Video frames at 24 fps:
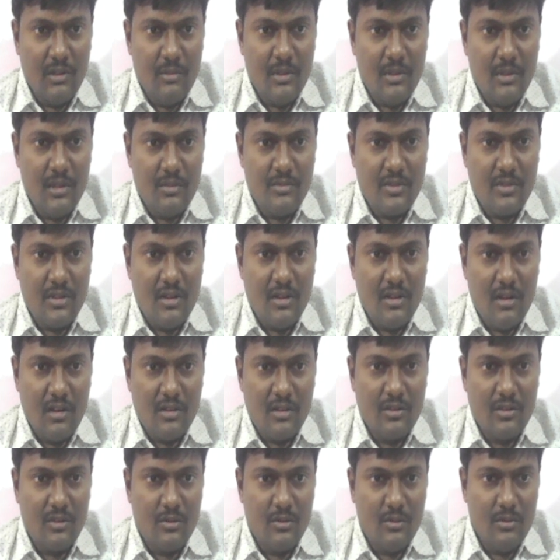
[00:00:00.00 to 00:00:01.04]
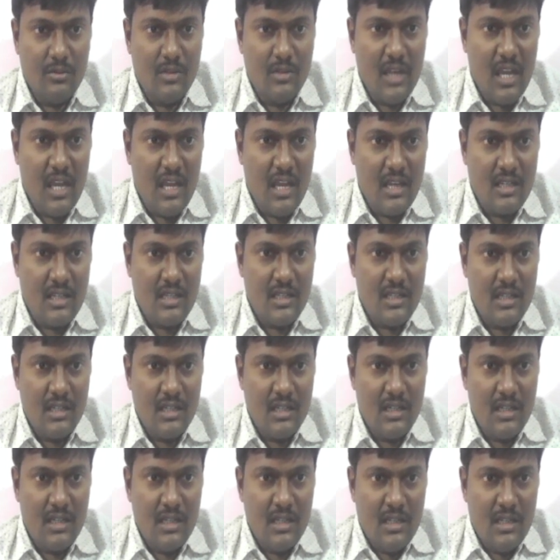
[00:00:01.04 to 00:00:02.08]
becomes r2 dash
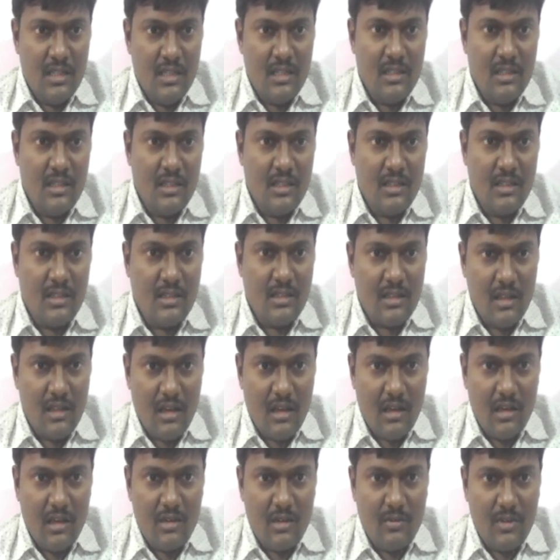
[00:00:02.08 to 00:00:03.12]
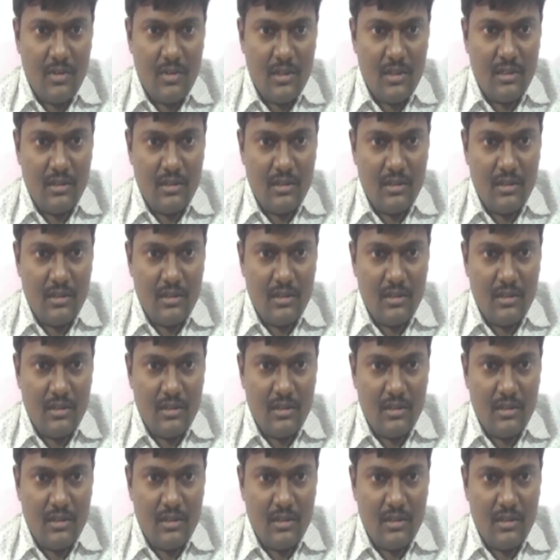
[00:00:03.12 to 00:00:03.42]
this is r1